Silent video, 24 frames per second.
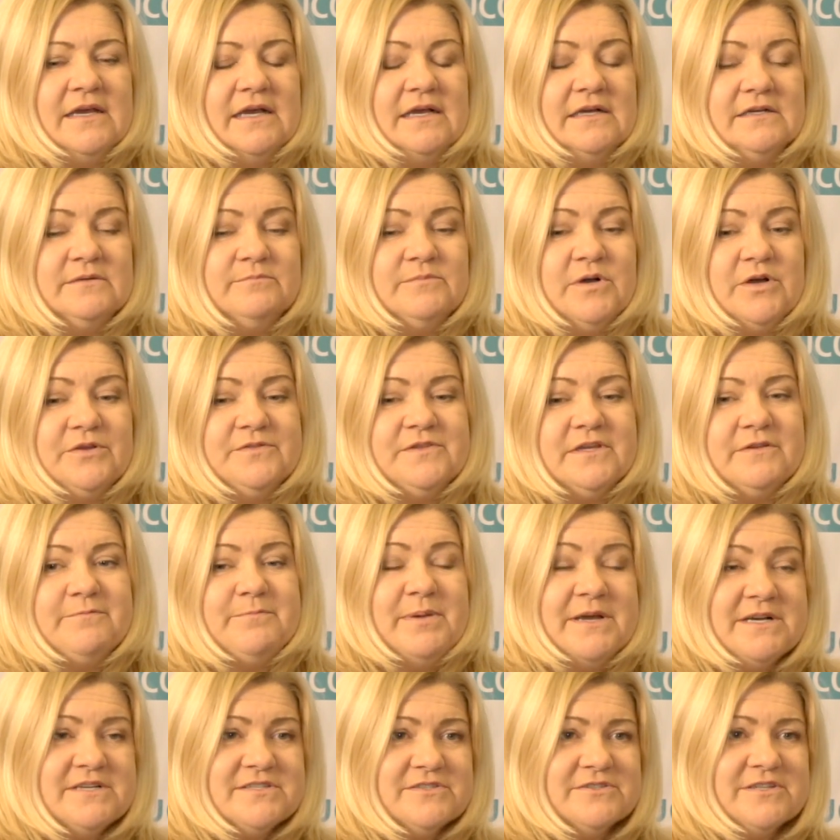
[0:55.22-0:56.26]
Um, on the
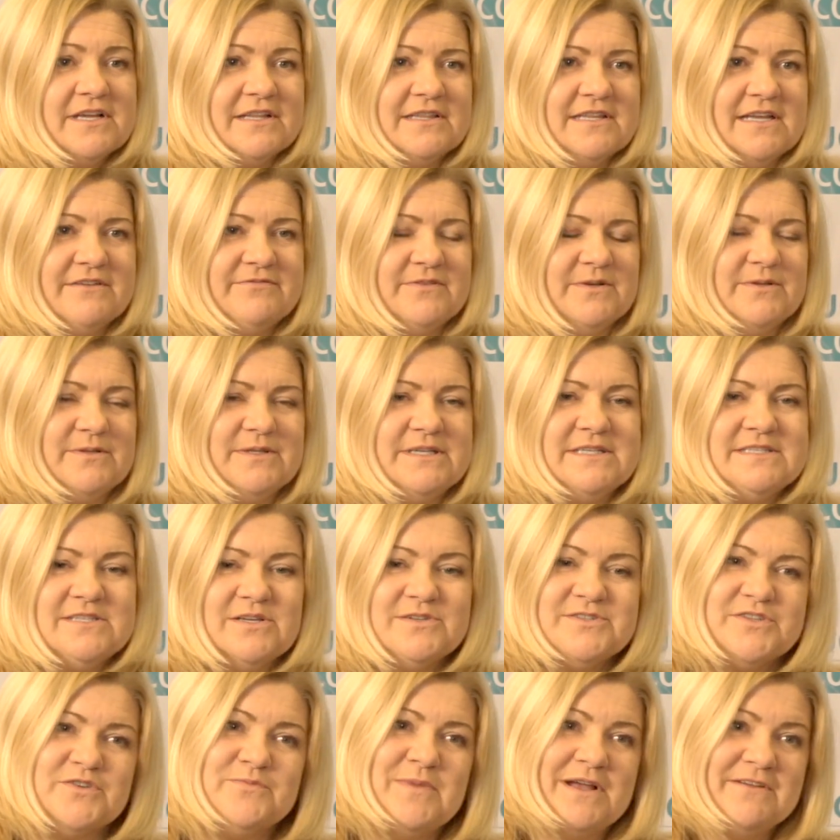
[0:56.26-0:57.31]
personal level, it's
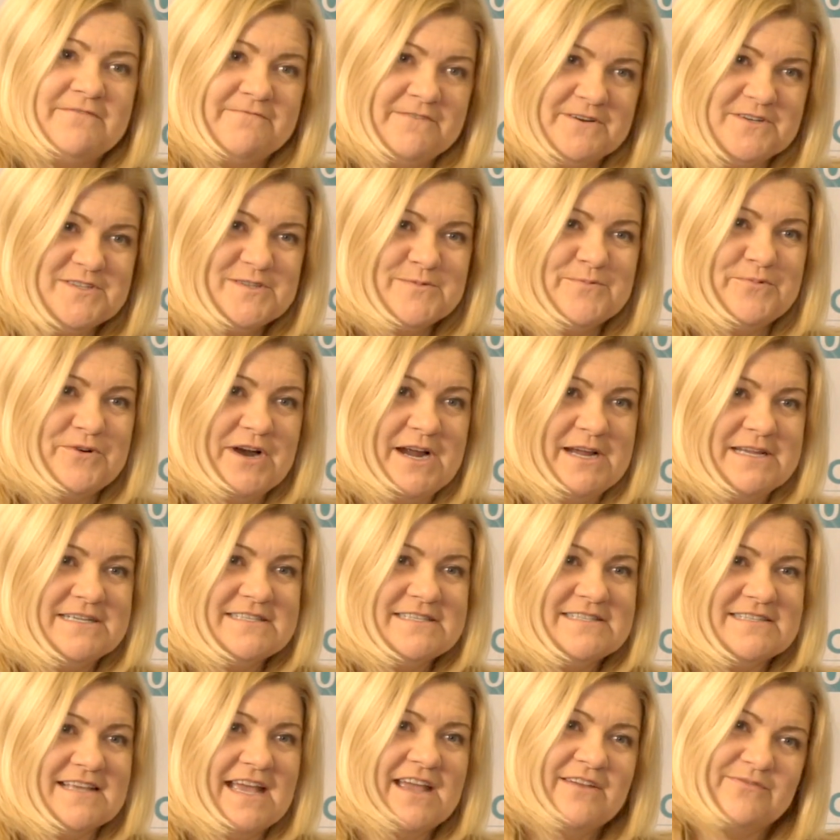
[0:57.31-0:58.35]
also my first
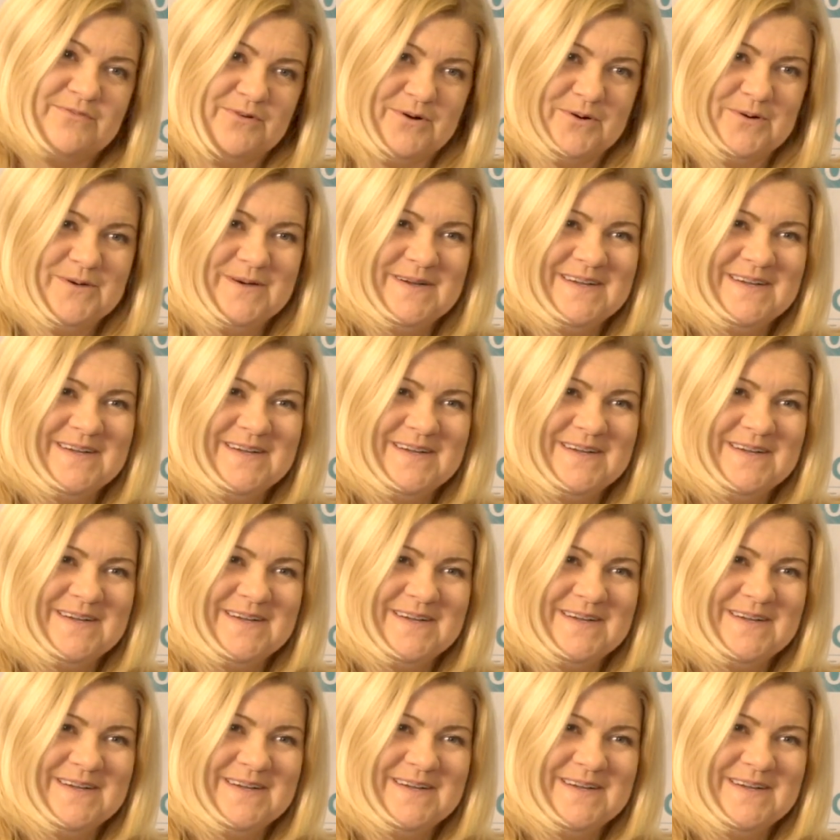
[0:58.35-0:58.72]
prize ever,